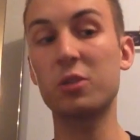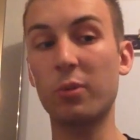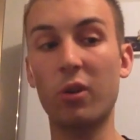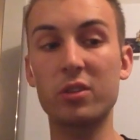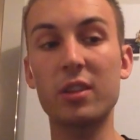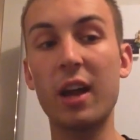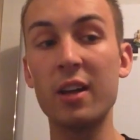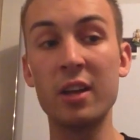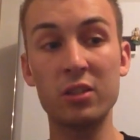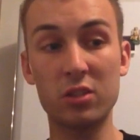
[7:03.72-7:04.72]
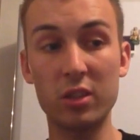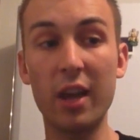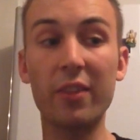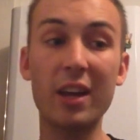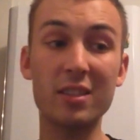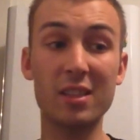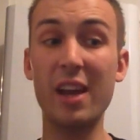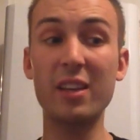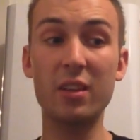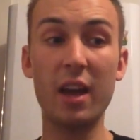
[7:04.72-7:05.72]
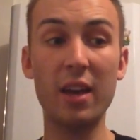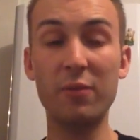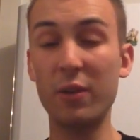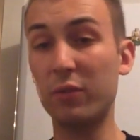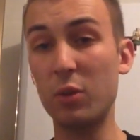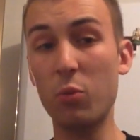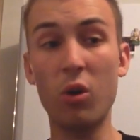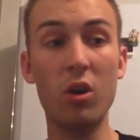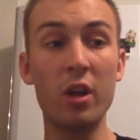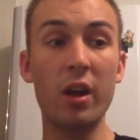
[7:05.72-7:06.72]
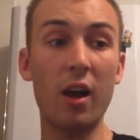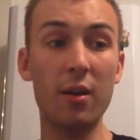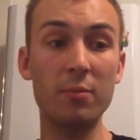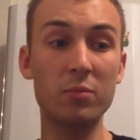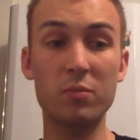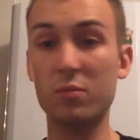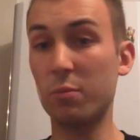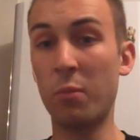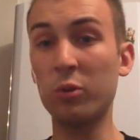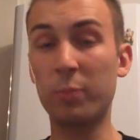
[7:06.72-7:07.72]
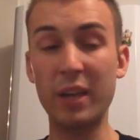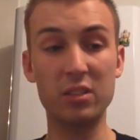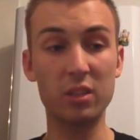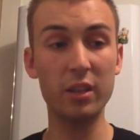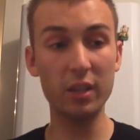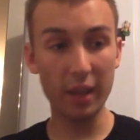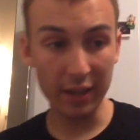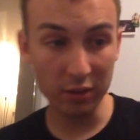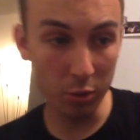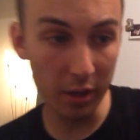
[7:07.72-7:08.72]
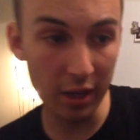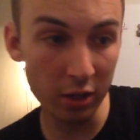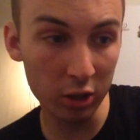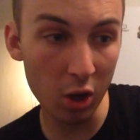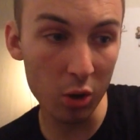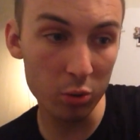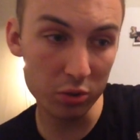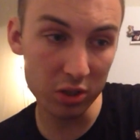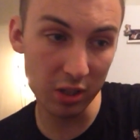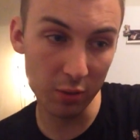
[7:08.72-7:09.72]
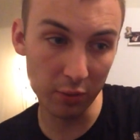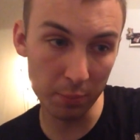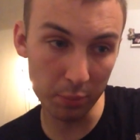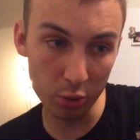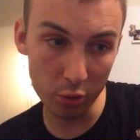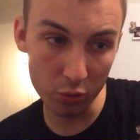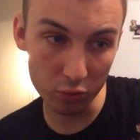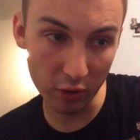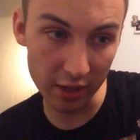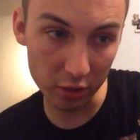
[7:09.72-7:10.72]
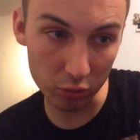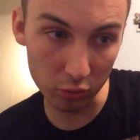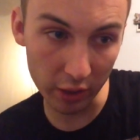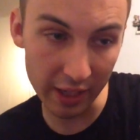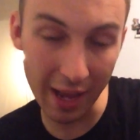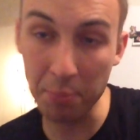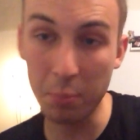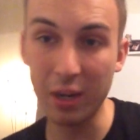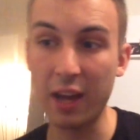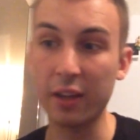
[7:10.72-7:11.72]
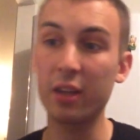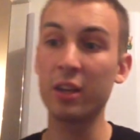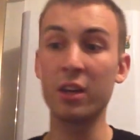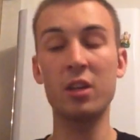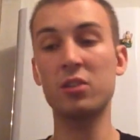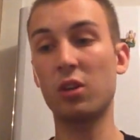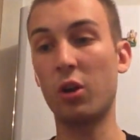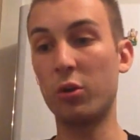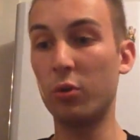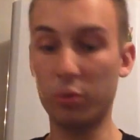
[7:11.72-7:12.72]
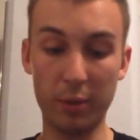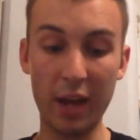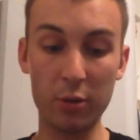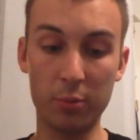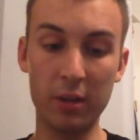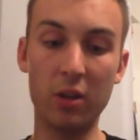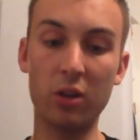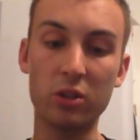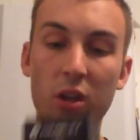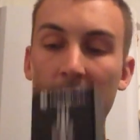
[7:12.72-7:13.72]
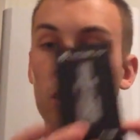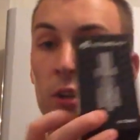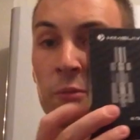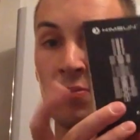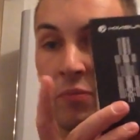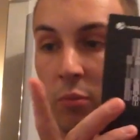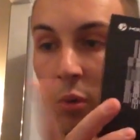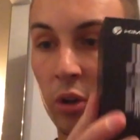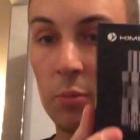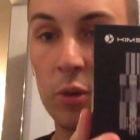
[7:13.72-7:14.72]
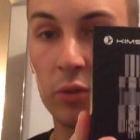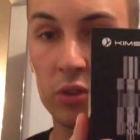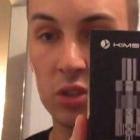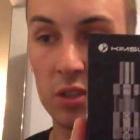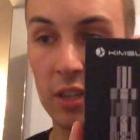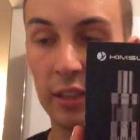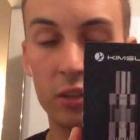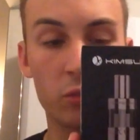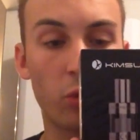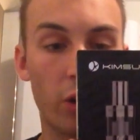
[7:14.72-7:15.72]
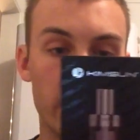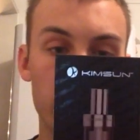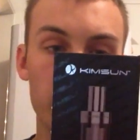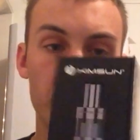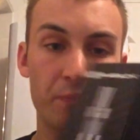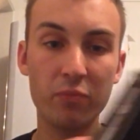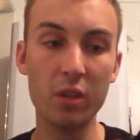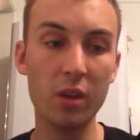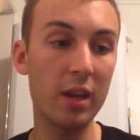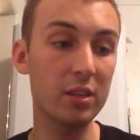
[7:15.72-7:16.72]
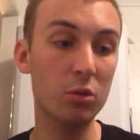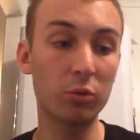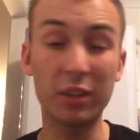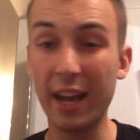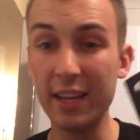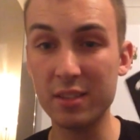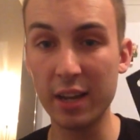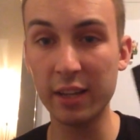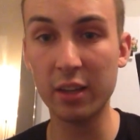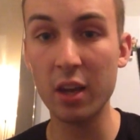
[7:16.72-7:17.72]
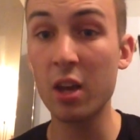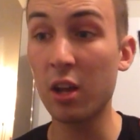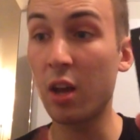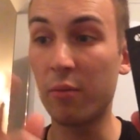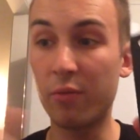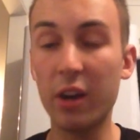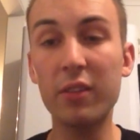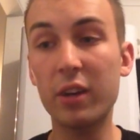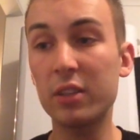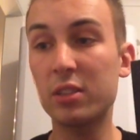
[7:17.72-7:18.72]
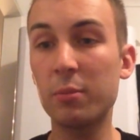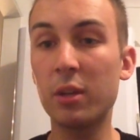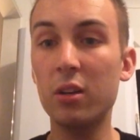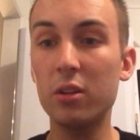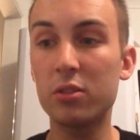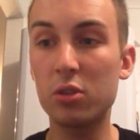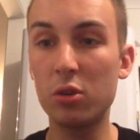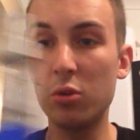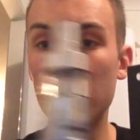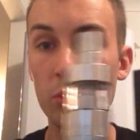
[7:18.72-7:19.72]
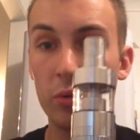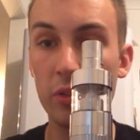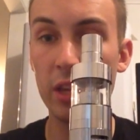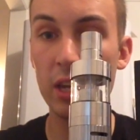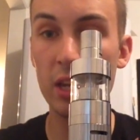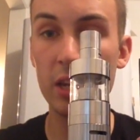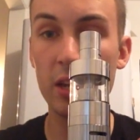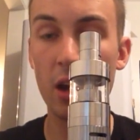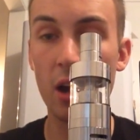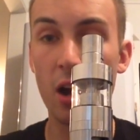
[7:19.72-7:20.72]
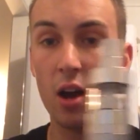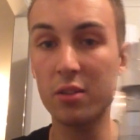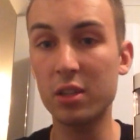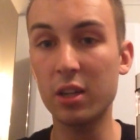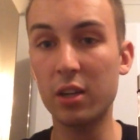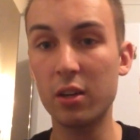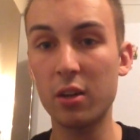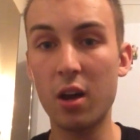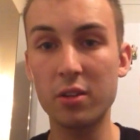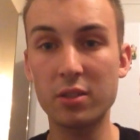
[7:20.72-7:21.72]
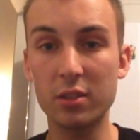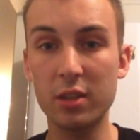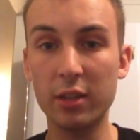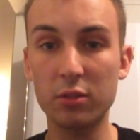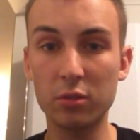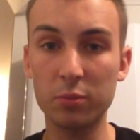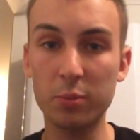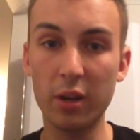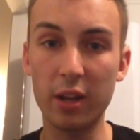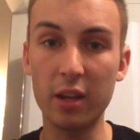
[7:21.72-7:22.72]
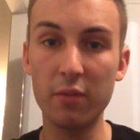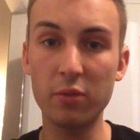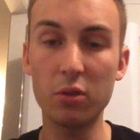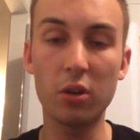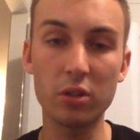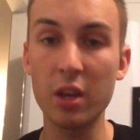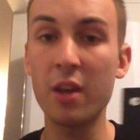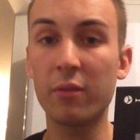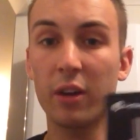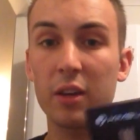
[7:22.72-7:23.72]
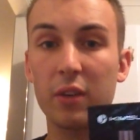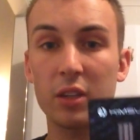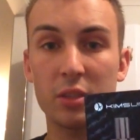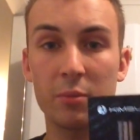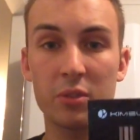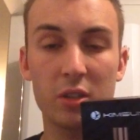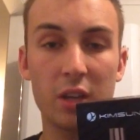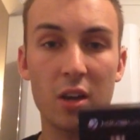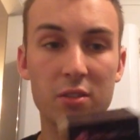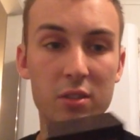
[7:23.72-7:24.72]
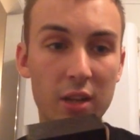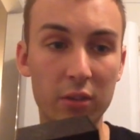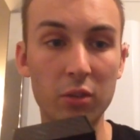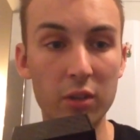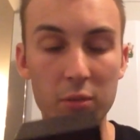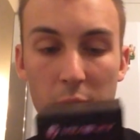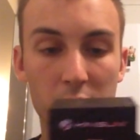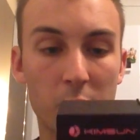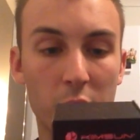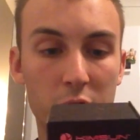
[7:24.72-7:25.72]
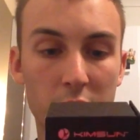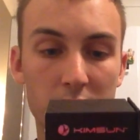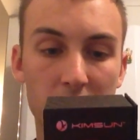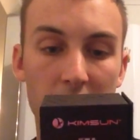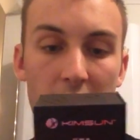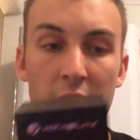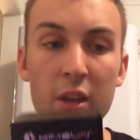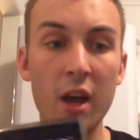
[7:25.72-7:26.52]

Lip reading: surprised at. So yeah, that is the A50W mod basically, and they do it in a gold, silver, blue, red, green and black. So black would have been a nice colour. We're going to move on to the tank that's right here. It's called the K Tank. Very similar to the Arctic tank, so I'll just put that there for you guys. Very similar to the Arctic tank. I do need to put some more juice in there.